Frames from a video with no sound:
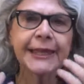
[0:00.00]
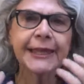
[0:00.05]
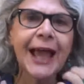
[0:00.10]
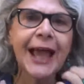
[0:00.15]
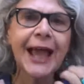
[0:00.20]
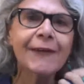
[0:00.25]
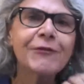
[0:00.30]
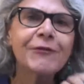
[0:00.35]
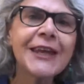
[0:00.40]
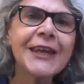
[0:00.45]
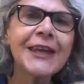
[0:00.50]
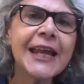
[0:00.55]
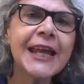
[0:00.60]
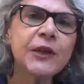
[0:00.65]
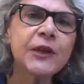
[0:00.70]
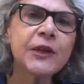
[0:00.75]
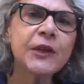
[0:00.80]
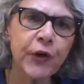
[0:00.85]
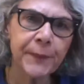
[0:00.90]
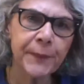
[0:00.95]
They have
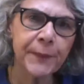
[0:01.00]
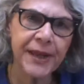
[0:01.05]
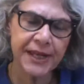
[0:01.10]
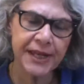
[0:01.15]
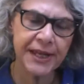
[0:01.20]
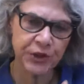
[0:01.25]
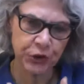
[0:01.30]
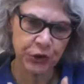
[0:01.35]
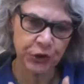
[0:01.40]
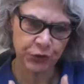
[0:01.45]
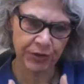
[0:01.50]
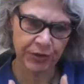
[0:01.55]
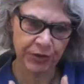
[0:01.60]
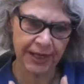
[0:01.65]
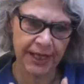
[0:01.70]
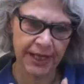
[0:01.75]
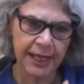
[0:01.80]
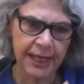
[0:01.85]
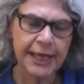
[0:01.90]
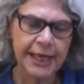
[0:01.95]
learned from
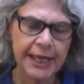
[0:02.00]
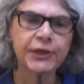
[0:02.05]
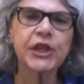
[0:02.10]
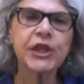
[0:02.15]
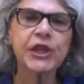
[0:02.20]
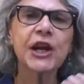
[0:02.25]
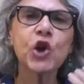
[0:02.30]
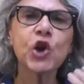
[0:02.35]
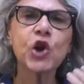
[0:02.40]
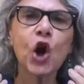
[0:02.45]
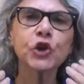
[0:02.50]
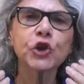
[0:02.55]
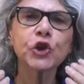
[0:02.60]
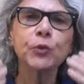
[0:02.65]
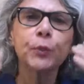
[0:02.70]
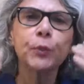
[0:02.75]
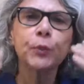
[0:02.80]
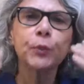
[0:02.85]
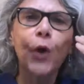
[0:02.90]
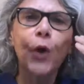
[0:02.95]
history. They're
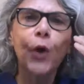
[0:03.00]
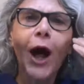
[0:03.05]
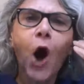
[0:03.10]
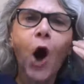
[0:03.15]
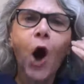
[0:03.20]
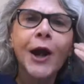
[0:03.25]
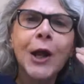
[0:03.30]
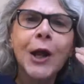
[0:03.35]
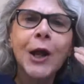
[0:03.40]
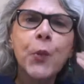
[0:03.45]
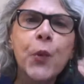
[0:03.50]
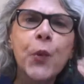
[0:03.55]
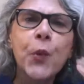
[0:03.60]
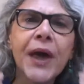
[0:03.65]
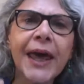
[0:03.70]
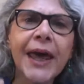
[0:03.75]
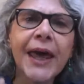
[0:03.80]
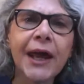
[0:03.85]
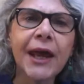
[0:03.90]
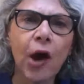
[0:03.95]
not
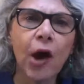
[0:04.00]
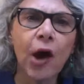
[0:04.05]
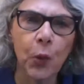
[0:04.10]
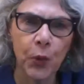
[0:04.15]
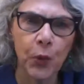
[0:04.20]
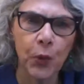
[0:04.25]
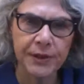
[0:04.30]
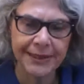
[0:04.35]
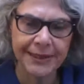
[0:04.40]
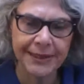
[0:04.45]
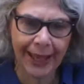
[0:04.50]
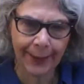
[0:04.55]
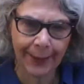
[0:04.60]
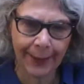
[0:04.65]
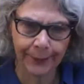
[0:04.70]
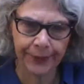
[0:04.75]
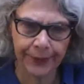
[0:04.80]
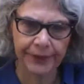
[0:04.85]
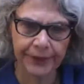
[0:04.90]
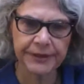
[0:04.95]
unaware of what's
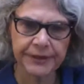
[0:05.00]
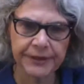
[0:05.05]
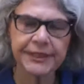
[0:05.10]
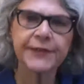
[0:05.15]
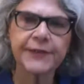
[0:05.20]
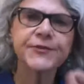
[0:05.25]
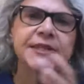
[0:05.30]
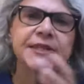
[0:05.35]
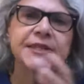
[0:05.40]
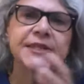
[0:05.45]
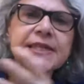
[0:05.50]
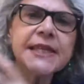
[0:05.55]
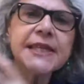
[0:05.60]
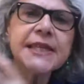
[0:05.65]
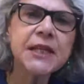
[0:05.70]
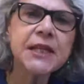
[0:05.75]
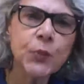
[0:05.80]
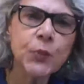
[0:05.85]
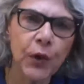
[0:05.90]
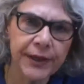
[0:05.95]
happened. They've
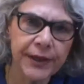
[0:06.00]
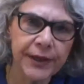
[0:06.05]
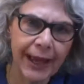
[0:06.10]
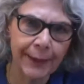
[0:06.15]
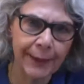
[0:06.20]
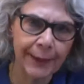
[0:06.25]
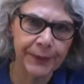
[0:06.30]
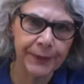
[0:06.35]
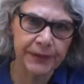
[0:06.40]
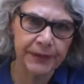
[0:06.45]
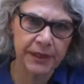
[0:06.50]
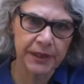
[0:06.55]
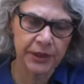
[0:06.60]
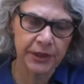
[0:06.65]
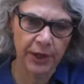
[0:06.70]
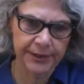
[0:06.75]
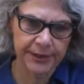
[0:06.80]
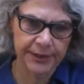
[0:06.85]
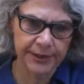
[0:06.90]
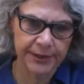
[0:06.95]
seen what happened in
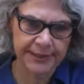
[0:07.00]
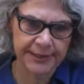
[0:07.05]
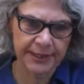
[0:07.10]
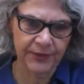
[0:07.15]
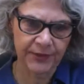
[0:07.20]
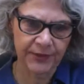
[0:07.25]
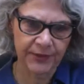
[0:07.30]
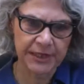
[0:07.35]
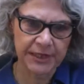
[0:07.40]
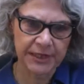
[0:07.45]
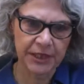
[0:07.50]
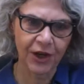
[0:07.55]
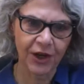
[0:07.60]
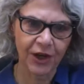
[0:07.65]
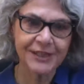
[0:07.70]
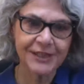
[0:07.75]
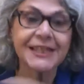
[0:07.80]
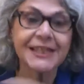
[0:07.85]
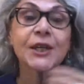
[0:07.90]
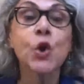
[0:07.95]
1979.
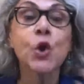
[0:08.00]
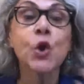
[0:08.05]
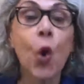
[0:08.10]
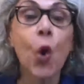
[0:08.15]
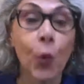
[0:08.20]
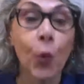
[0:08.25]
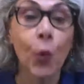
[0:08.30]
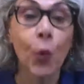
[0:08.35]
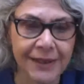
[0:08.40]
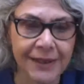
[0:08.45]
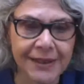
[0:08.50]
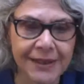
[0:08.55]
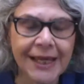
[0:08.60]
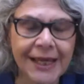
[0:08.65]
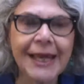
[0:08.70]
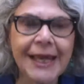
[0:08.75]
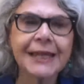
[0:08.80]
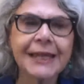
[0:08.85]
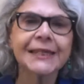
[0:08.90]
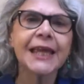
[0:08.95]
They know it.
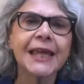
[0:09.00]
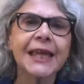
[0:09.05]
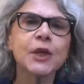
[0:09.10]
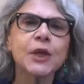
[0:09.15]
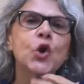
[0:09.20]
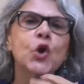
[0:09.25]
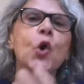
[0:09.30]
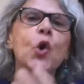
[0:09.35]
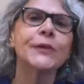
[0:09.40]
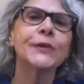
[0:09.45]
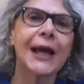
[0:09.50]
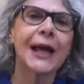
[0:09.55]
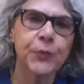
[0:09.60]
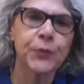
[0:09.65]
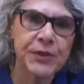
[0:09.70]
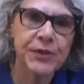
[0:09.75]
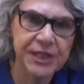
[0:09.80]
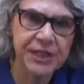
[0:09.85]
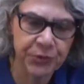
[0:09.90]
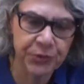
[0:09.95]
They know
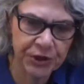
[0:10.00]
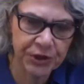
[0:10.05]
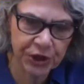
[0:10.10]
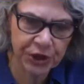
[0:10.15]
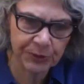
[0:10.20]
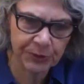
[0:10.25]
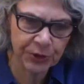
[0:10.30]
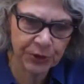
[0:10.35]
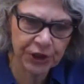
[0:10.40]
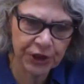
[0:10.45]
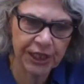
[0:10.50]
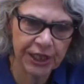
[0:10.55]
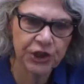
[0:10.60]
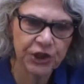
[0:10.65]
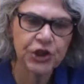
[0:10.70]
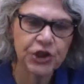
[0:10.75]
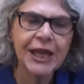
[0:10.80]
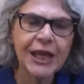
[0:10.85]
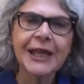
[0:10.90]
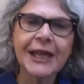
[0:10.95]
that was a regime
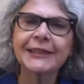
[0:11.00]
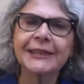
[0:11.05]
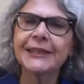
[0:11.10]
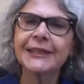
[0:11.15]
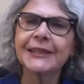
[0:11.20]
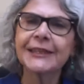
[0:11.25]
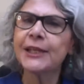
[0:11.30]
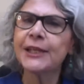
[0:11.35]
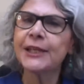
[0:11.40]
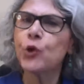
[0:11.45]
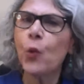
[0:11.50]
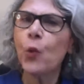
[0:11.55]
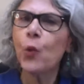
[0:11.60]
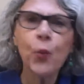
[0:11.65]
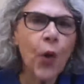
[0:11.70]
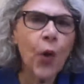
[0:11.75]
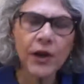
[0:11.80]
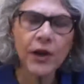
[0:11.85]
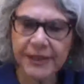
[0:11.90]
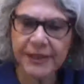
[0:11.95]
change. They
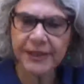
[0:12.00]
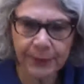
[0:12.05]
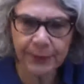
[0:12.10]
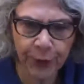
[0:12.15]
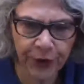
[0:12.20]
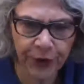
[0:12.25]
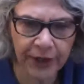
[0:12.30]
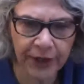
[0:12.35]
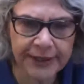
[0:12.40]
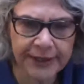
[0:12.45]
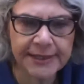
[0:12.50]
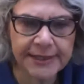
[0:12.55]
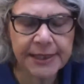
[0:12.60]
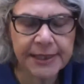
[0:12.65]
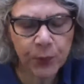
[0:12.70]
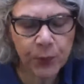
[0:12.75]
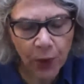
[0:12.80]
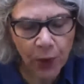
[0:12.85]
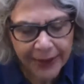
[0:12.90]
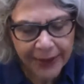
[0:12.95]
don't want the monarchy.
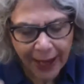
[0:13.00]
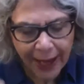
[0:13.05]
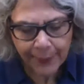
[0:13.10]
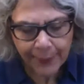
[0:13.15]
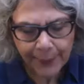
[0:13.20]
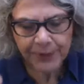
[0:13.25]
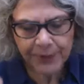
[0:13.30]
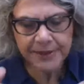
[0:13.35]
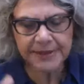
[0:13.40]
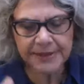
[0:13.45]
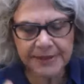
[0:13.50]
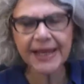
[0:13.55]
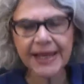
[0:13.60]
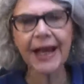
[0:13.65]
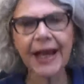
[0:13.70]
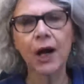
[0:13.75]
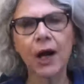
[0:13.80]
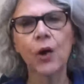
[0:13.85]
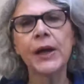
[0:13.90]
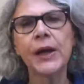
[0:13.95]
See, what happens
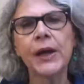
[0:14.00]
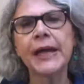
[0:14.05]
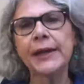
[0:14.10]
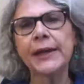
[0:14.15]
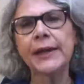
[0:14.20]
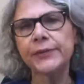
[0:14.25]
now,